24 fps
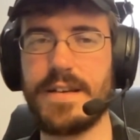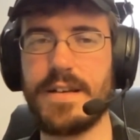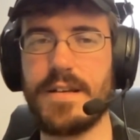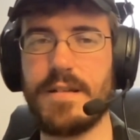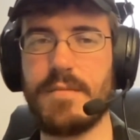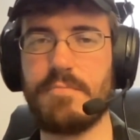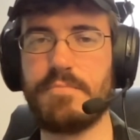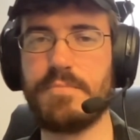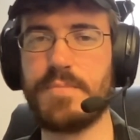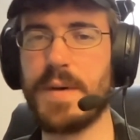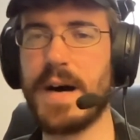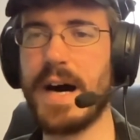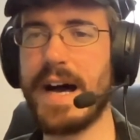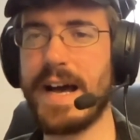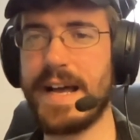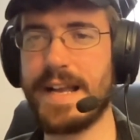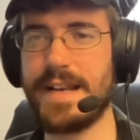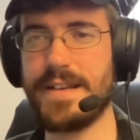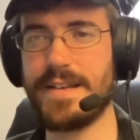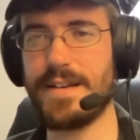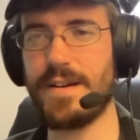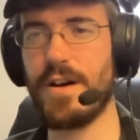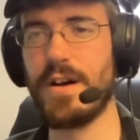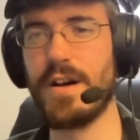but
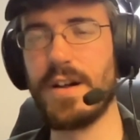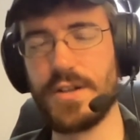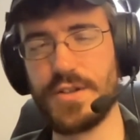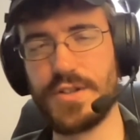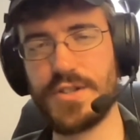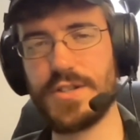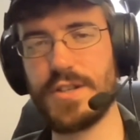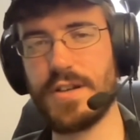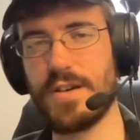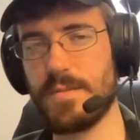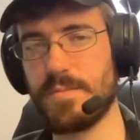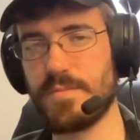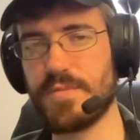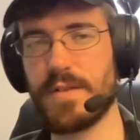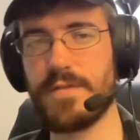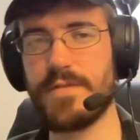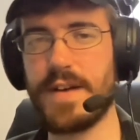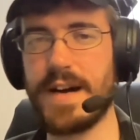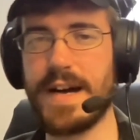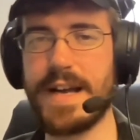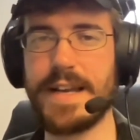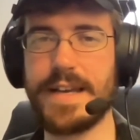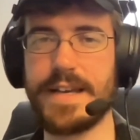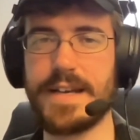also
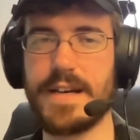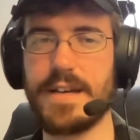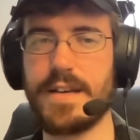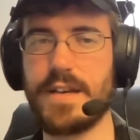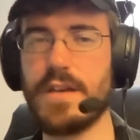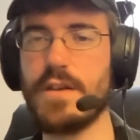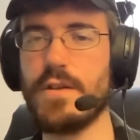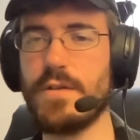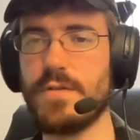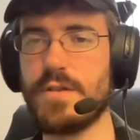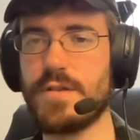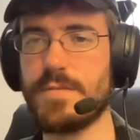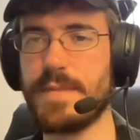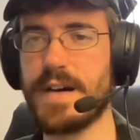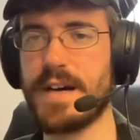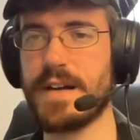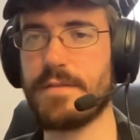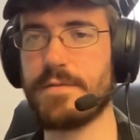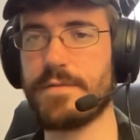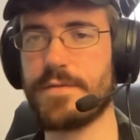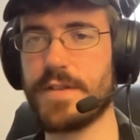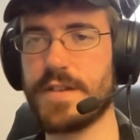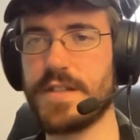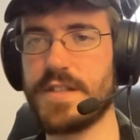providing a huge amount of
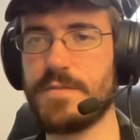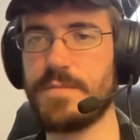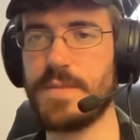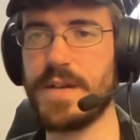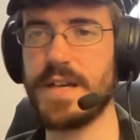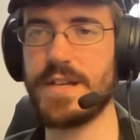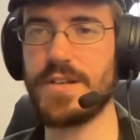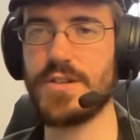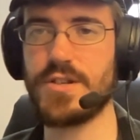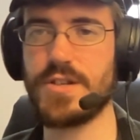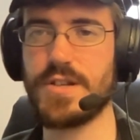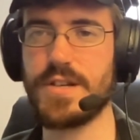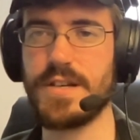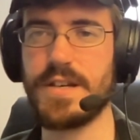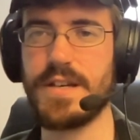free speech.